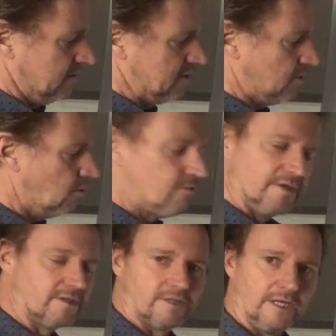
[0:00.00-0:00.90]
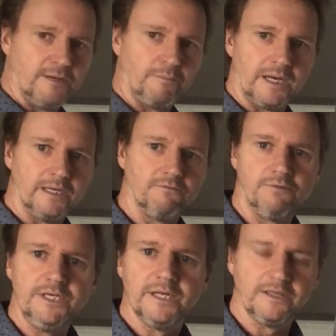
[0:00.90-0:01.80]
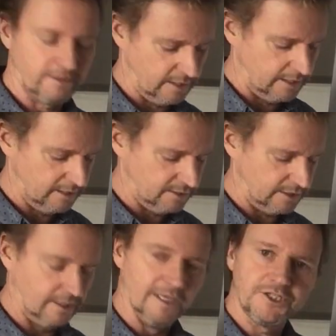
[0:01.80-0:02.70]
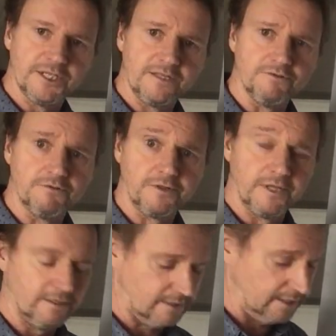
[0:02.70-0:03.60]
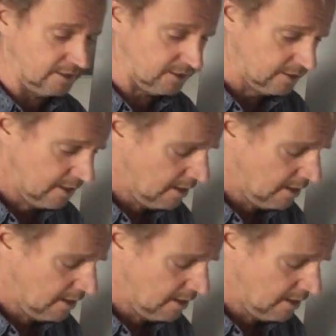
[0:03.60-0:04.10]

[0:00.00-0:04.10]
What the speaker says: COVID thing by reading things and listening to things,